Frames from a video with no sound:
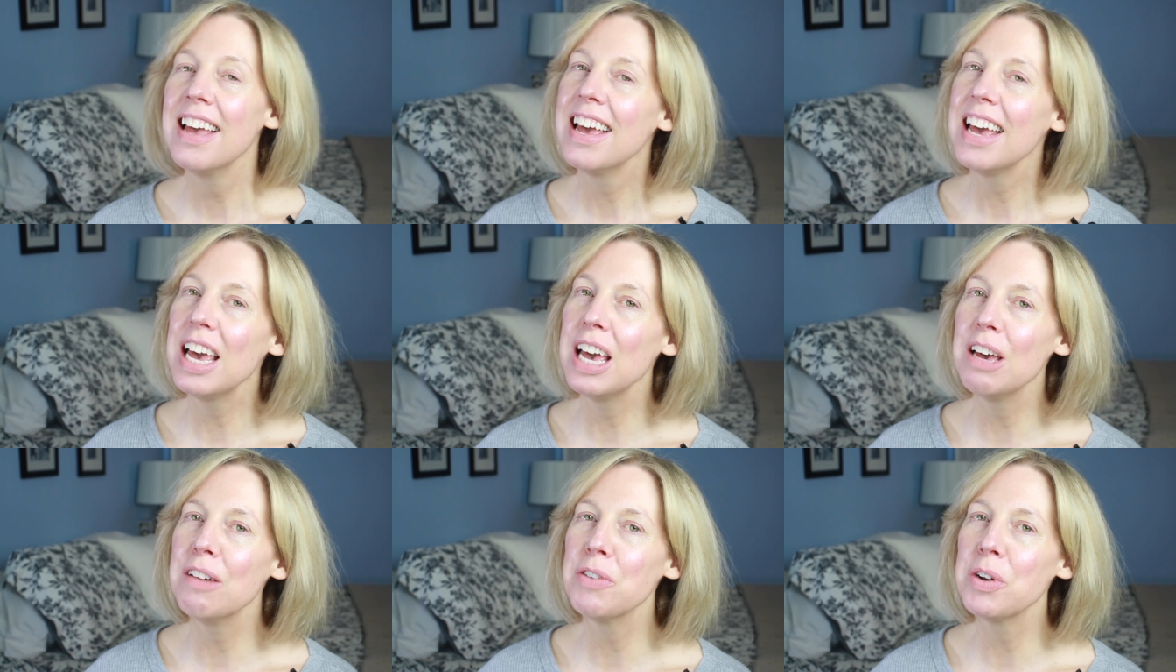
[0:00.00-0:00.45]

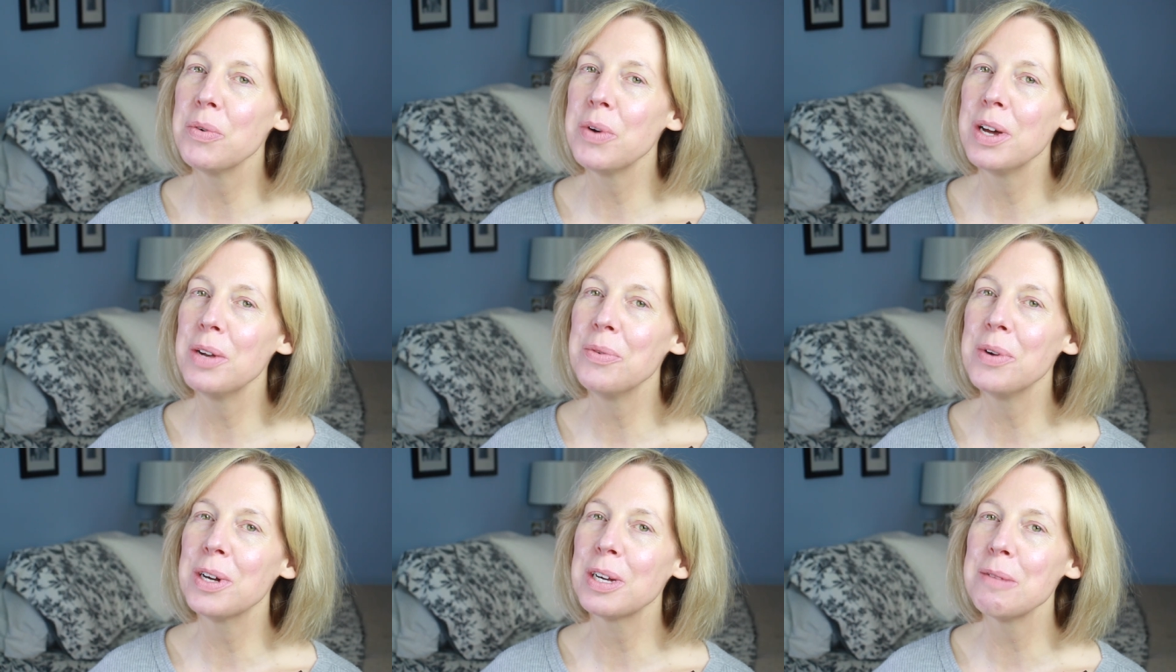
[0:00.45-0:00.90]
Hey
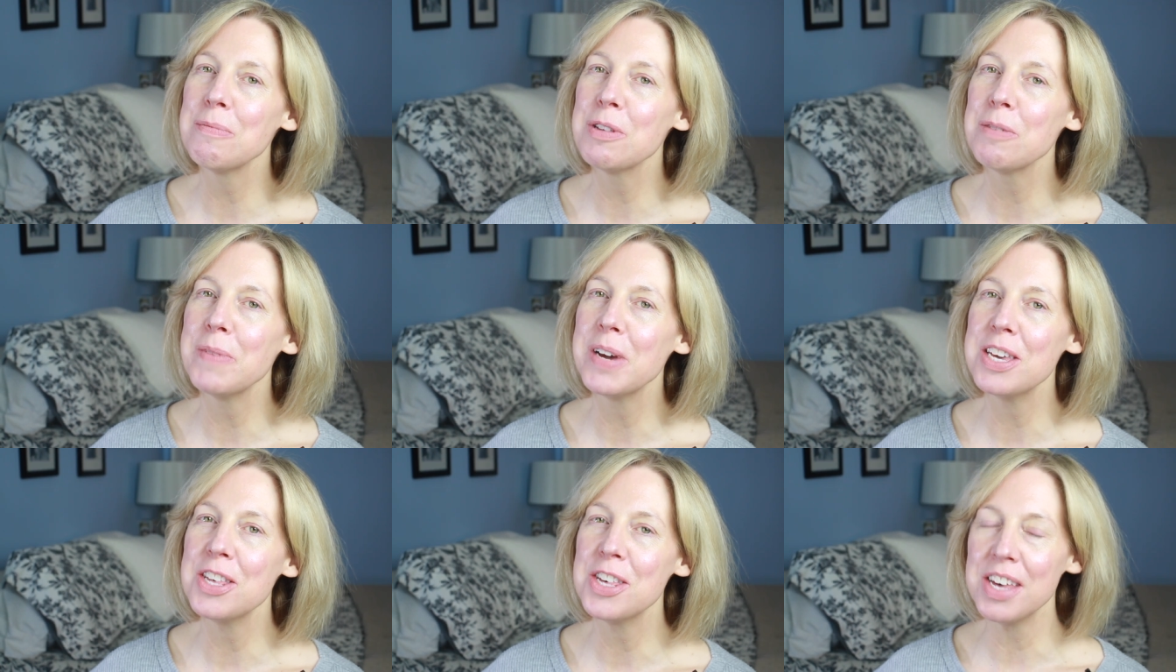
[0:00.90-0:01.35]
everyone, welcome
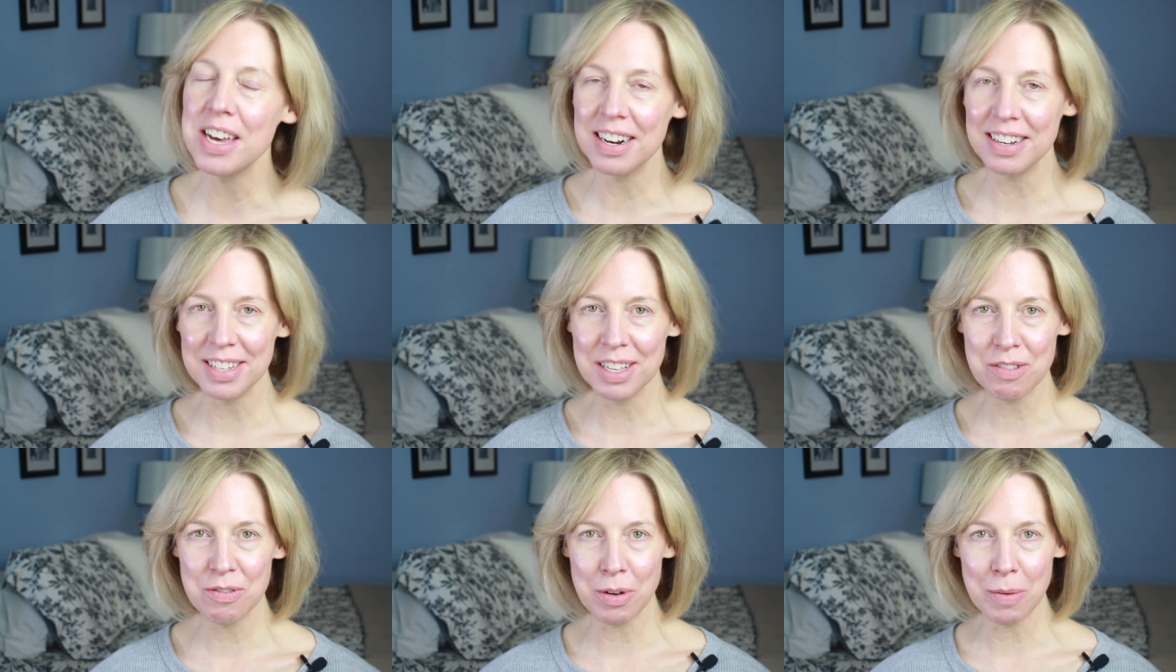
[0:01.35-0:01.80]
to my
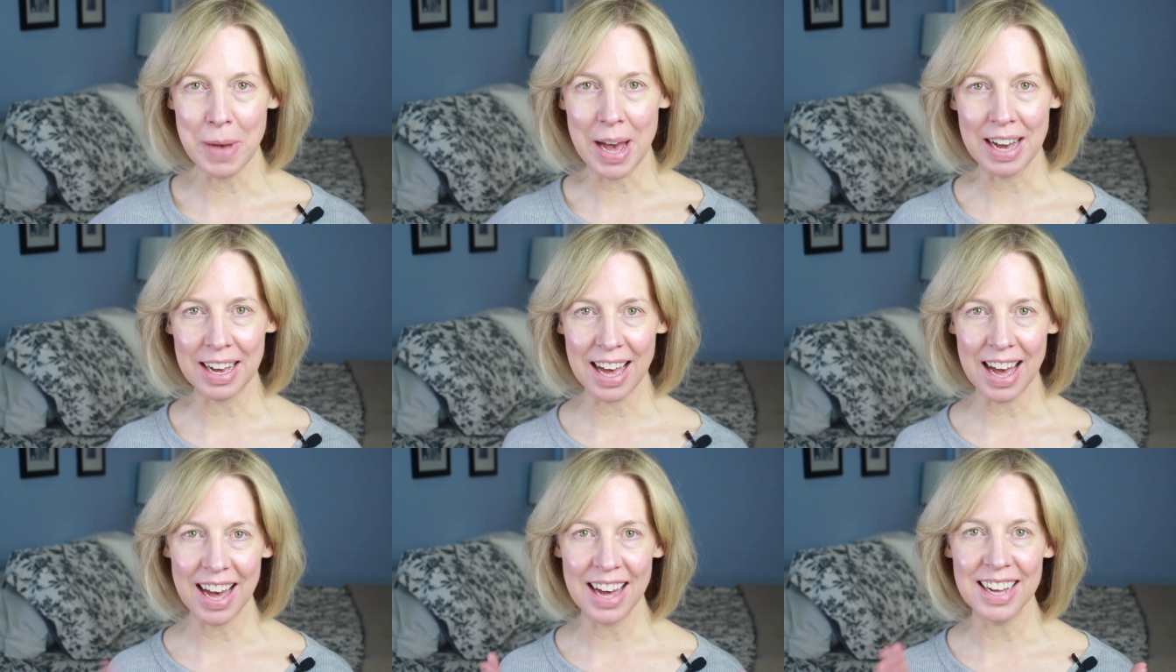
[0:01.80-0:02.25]
channel. It's
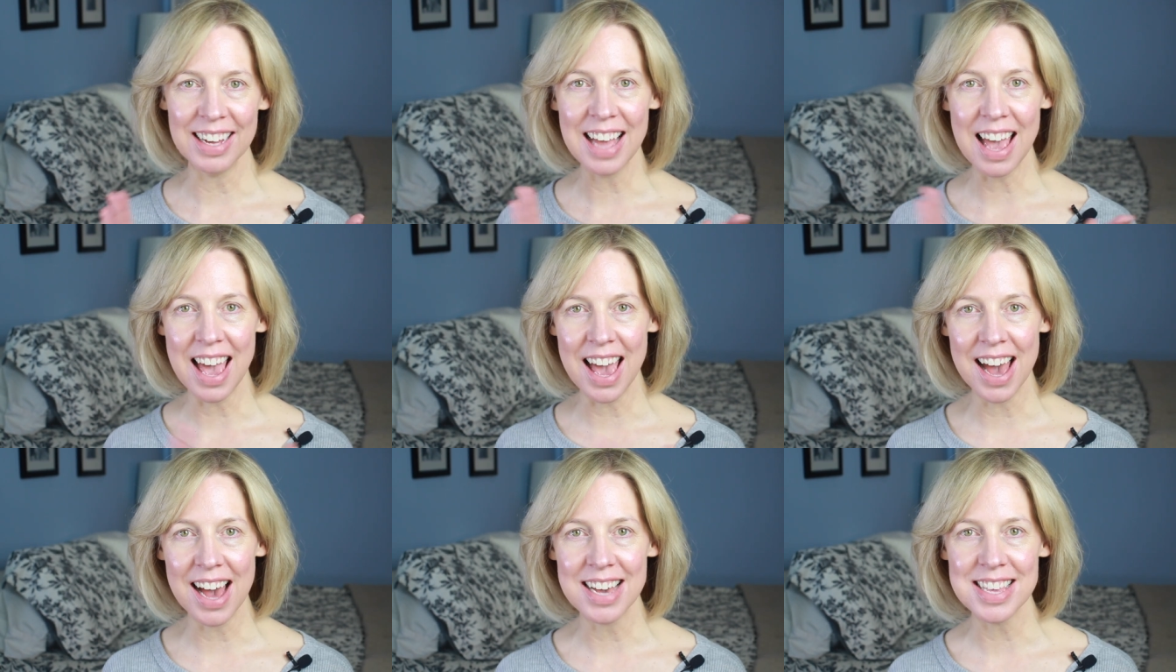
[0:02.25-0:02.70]
Rebecca,
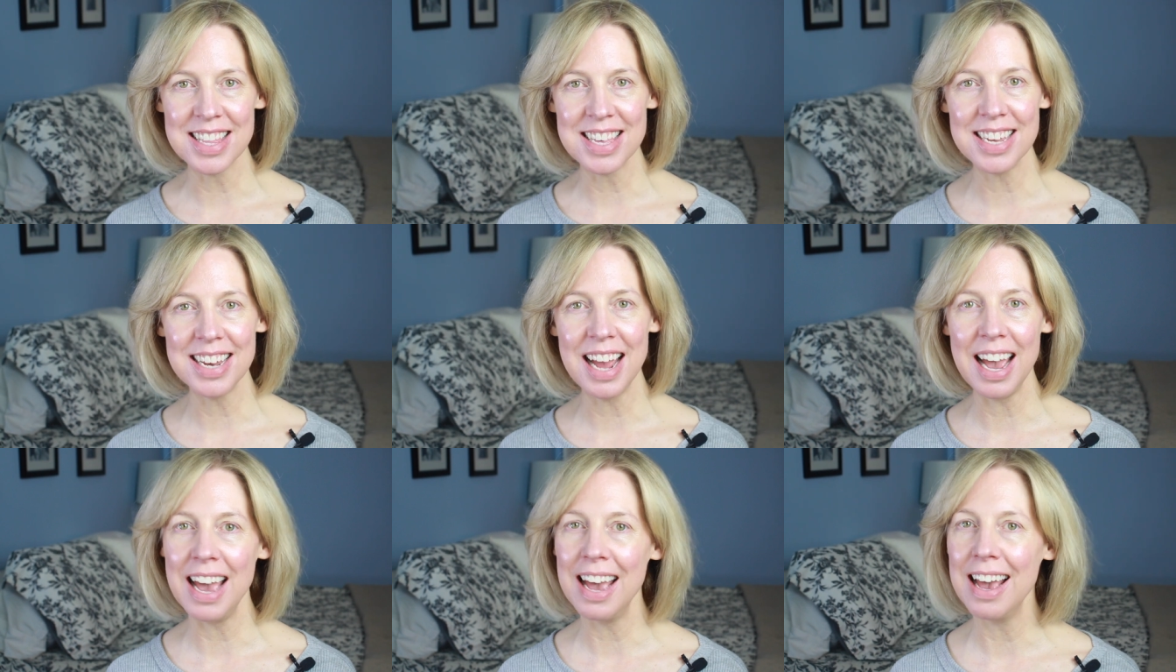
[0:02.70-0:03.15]
and
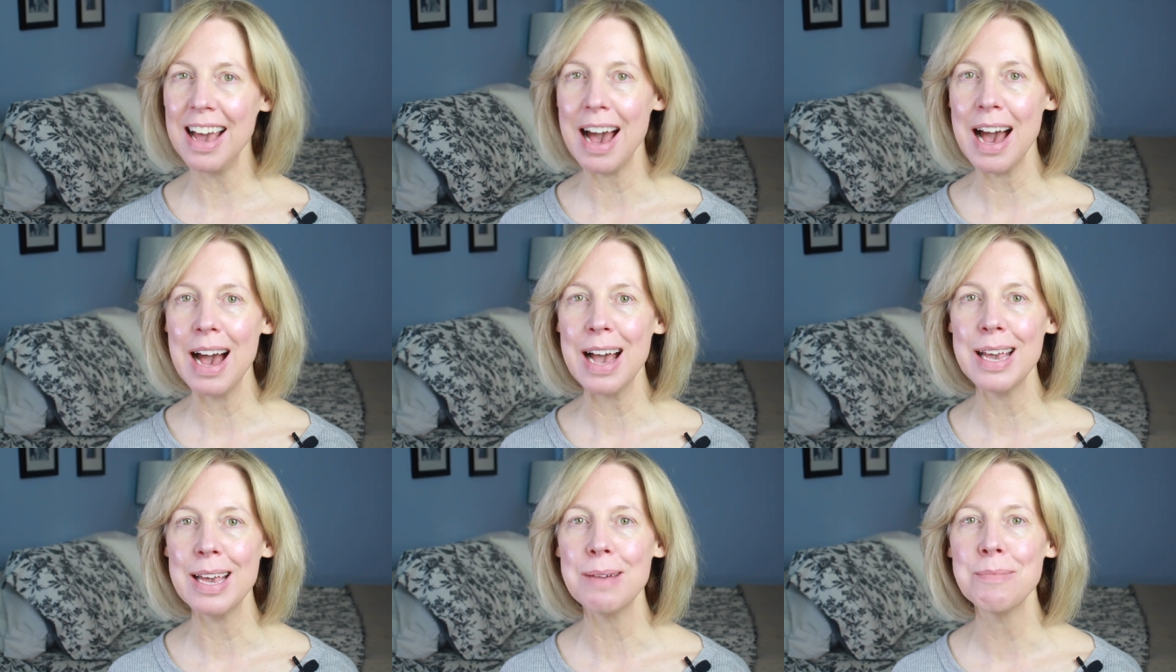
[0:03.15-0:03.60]
today
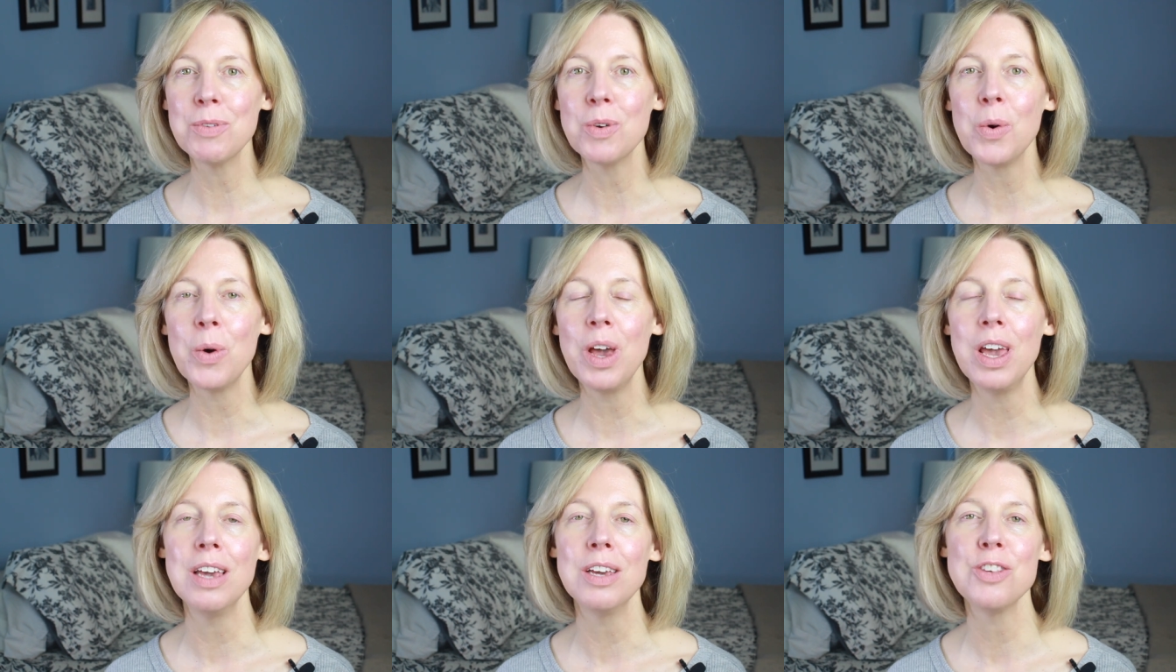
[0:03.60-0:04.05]
I am
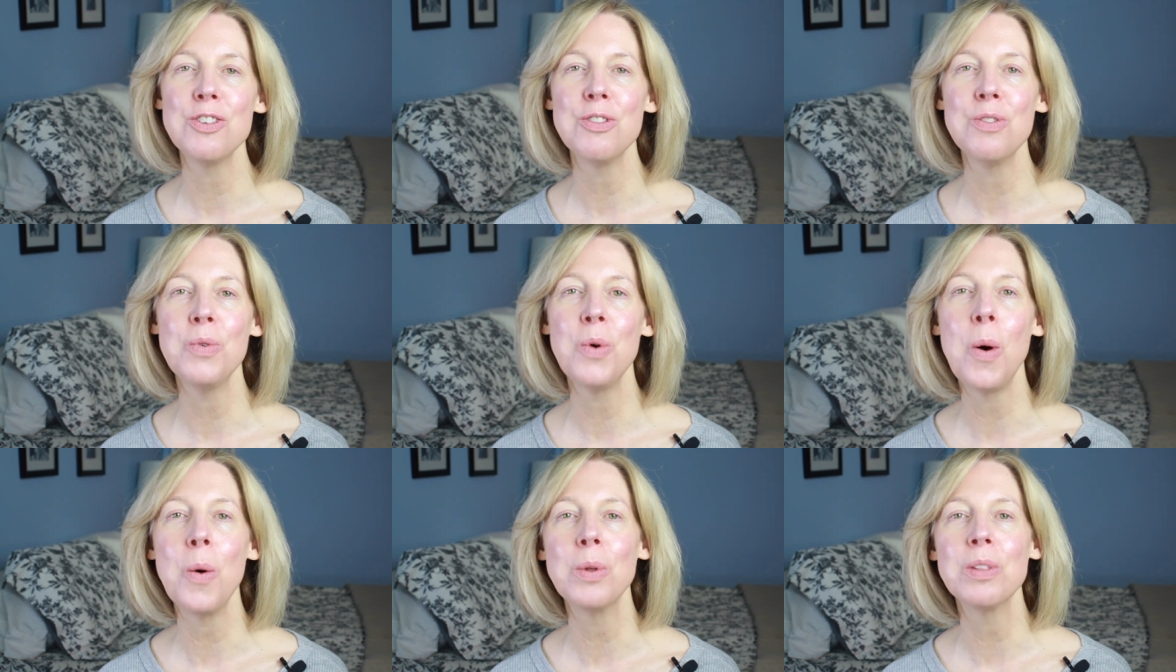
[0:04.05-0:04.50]
going
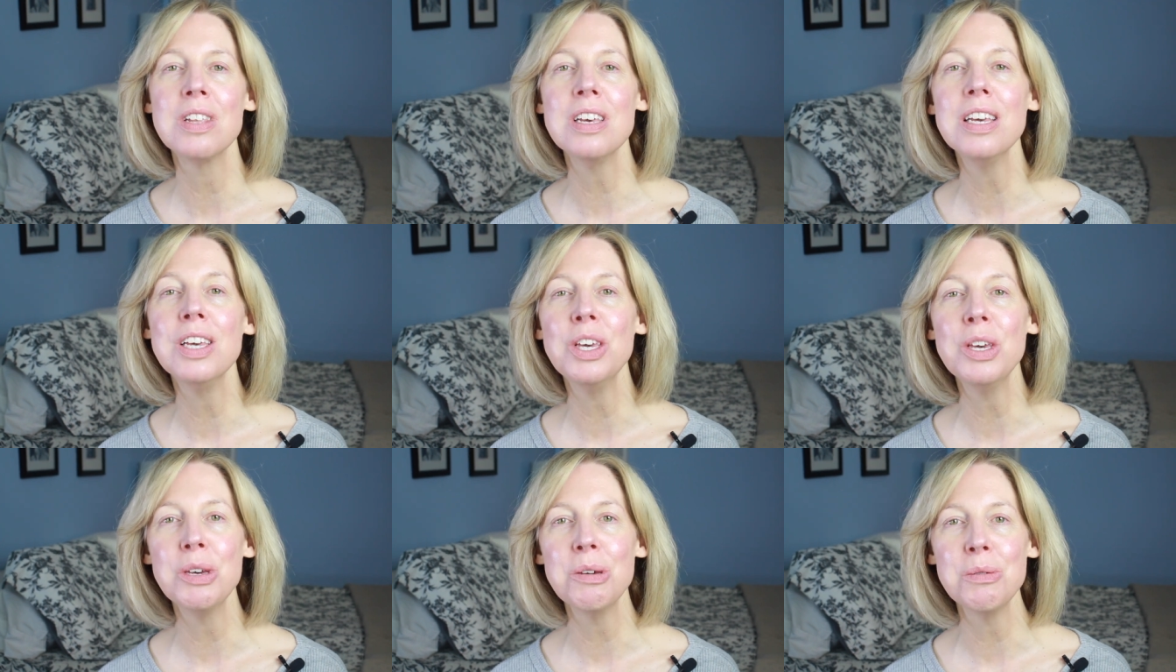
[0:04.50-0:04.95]
to
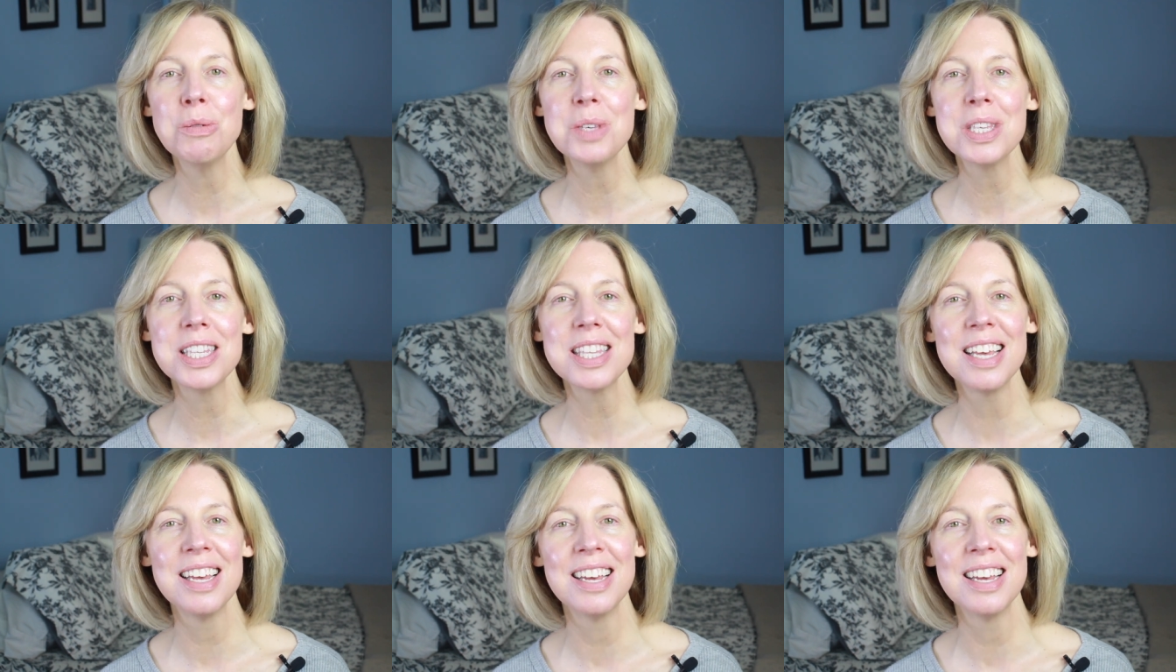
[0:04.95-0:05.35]
only use